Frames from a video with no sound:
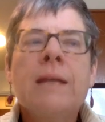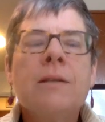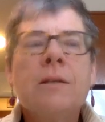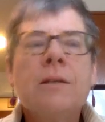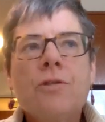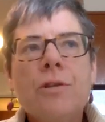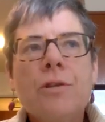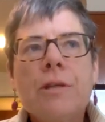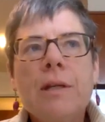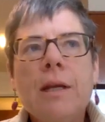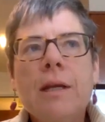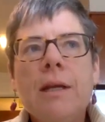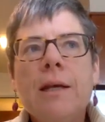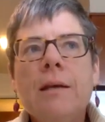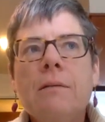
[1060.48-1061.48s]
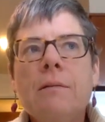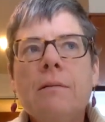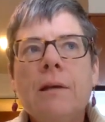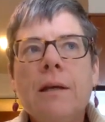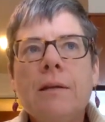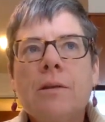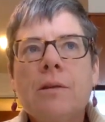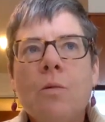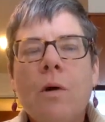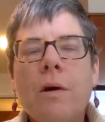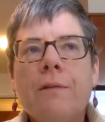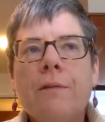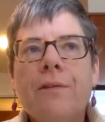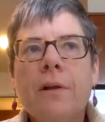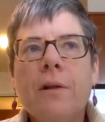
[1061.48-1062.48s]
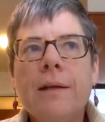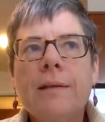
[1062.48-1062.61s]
It's interesting. It's a wonderful,